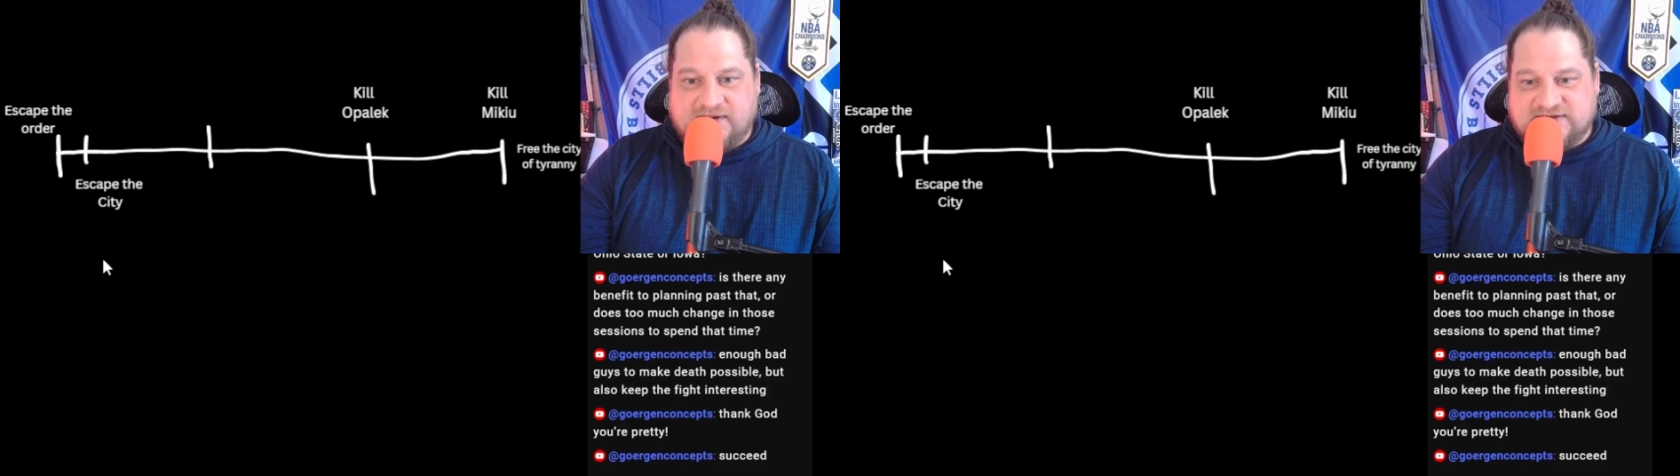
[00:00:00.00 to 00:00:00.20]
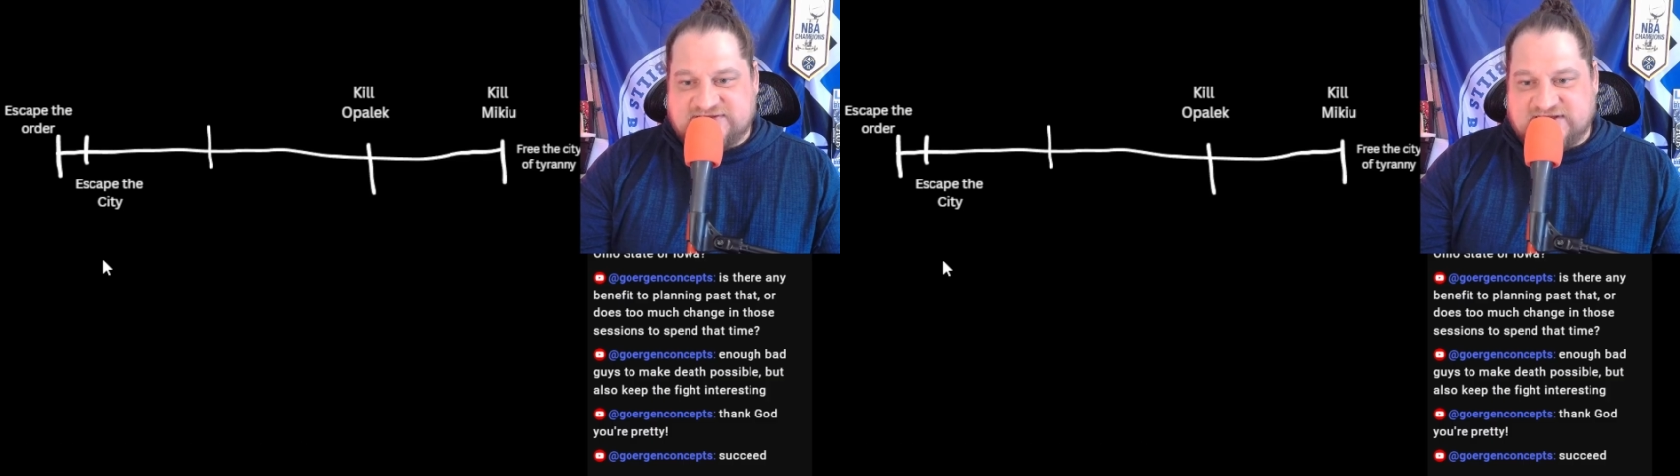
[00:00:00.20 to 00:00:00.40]

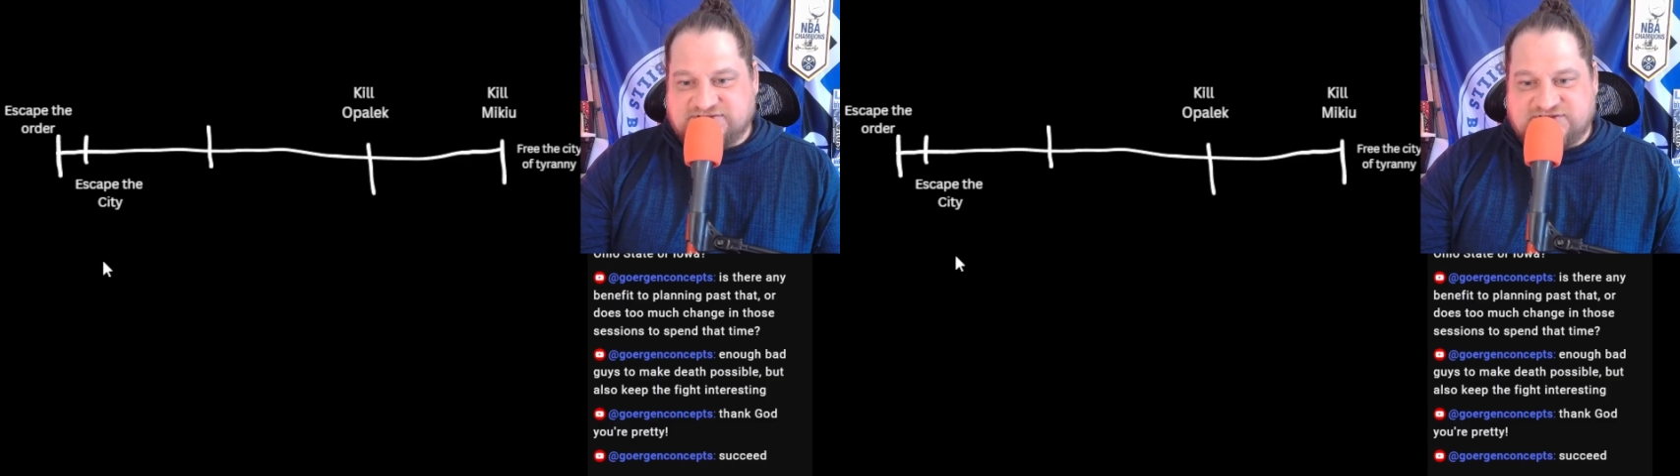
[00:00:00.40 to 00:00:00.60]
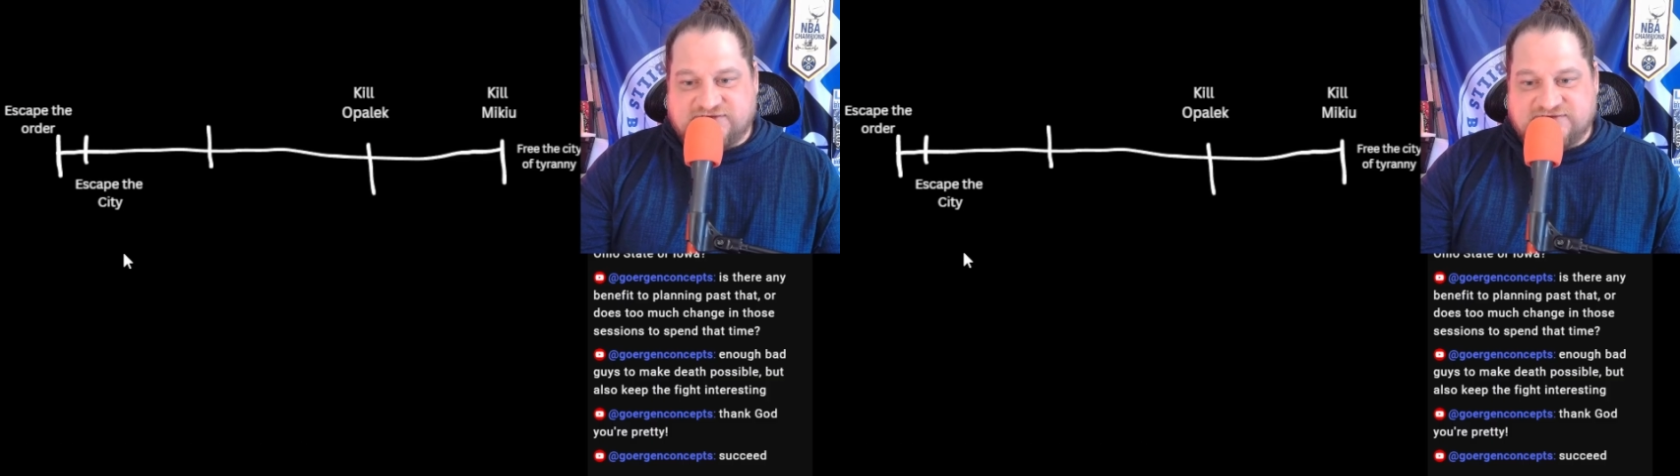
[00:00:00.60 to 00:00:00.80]
Session
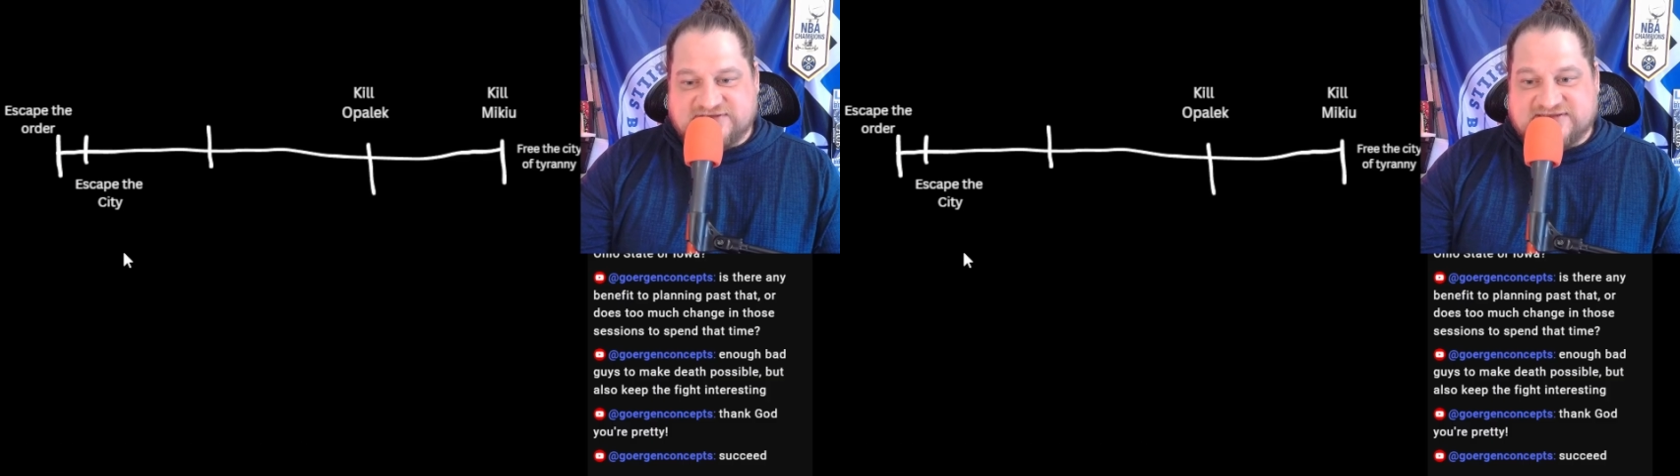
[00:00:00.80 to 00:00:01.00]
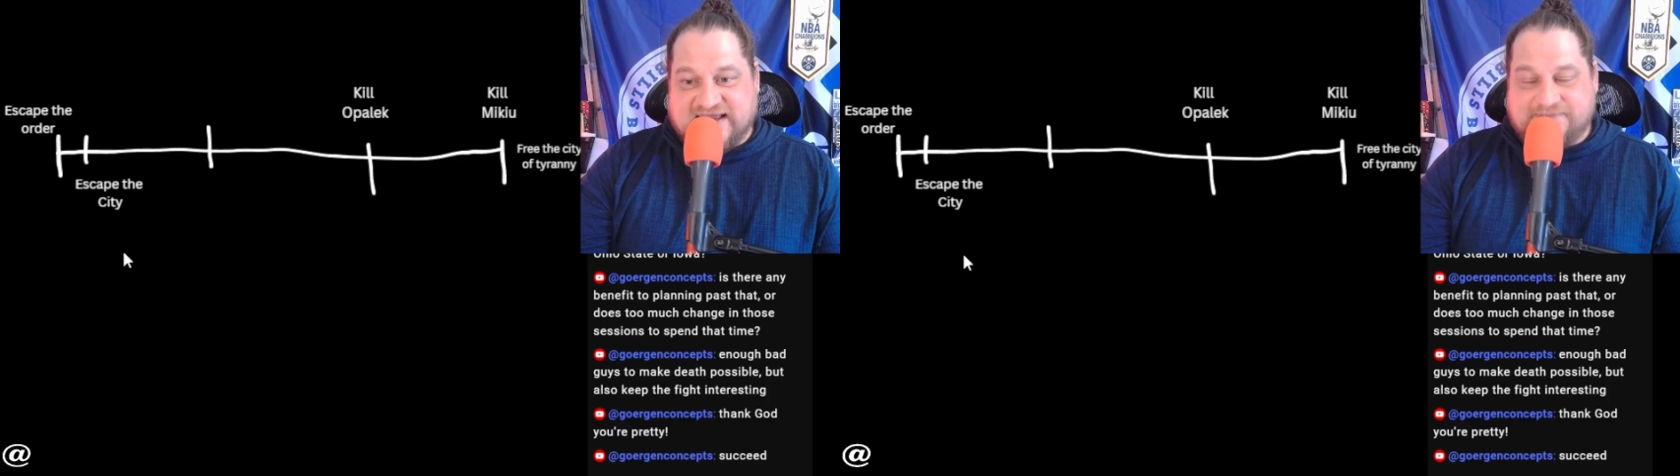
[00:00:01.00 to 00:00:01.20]
2 is
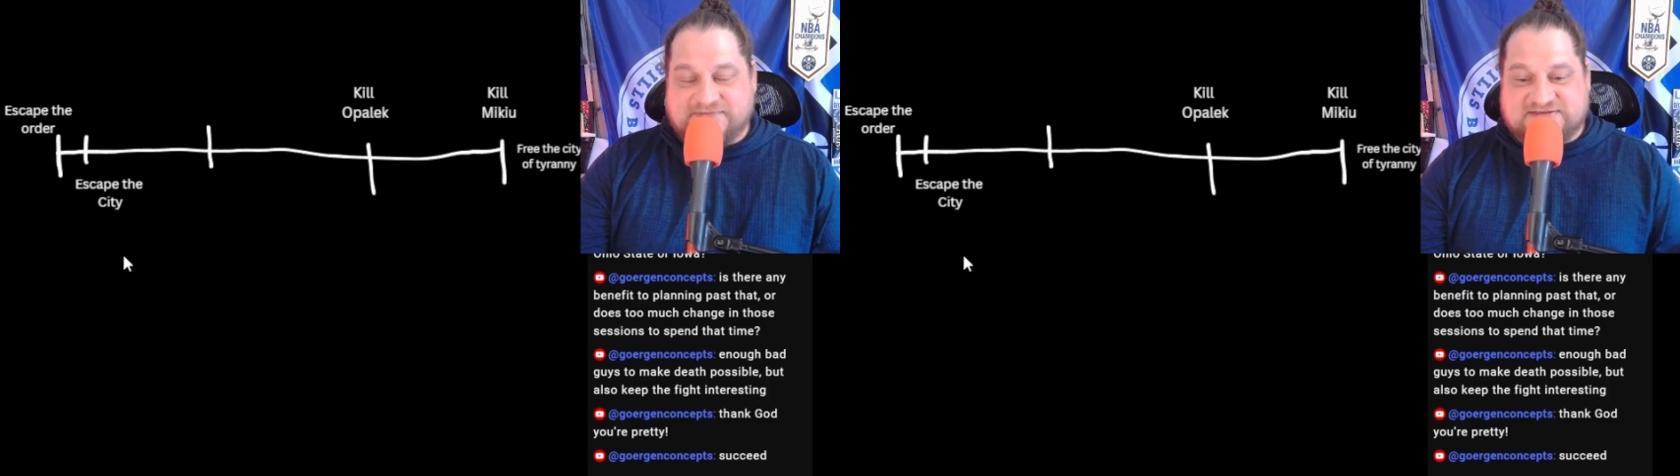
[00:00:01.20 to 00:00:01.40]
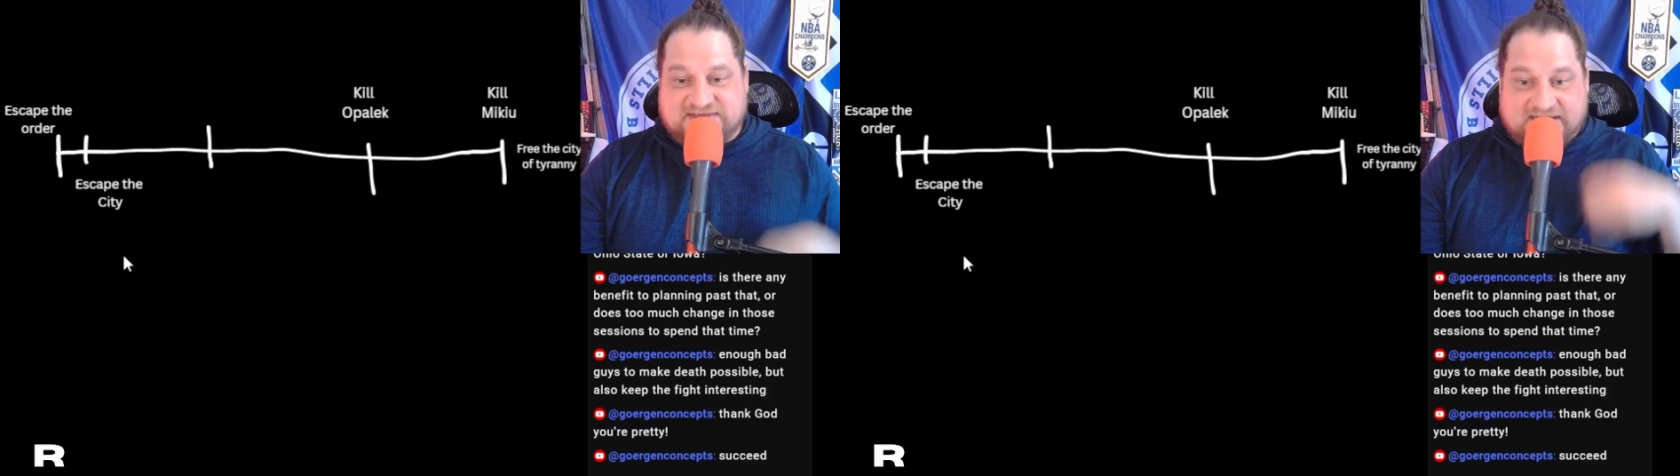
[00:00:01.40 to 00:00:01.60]
escape the
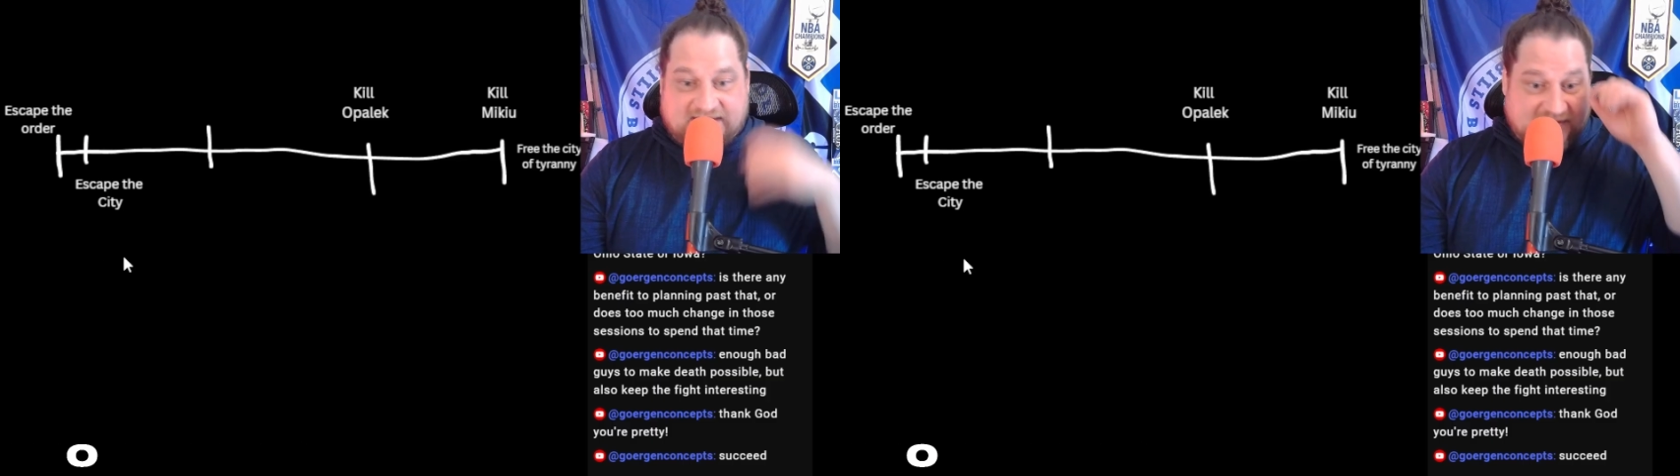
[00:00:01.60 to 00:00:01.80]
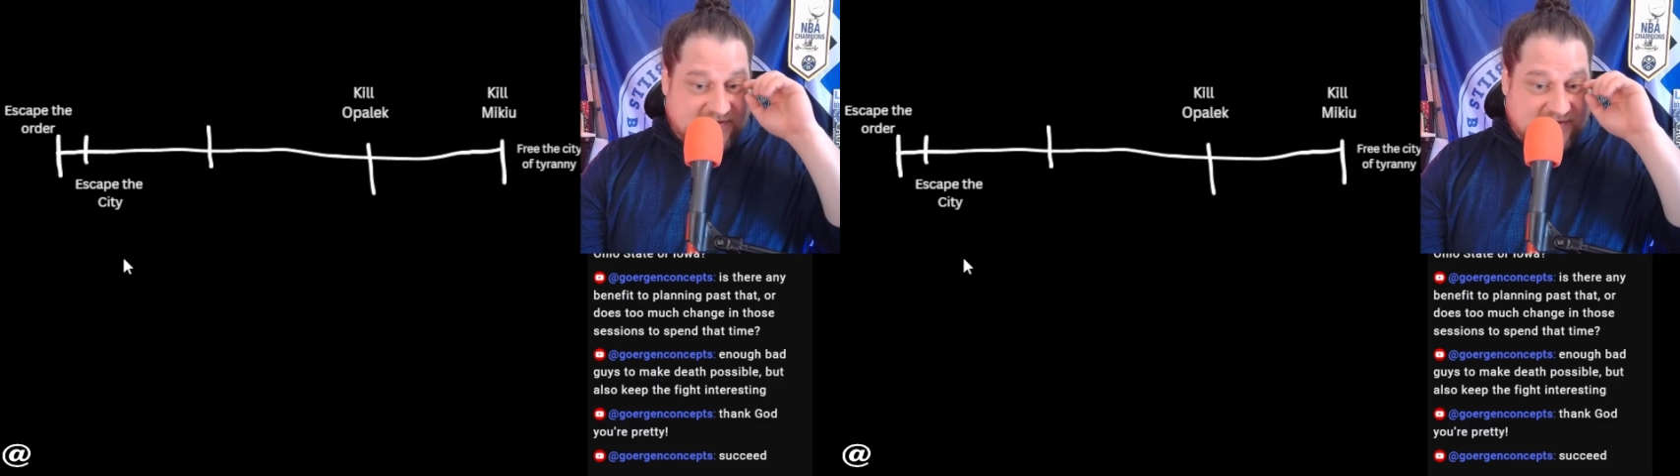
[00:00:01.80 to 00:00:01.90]
city.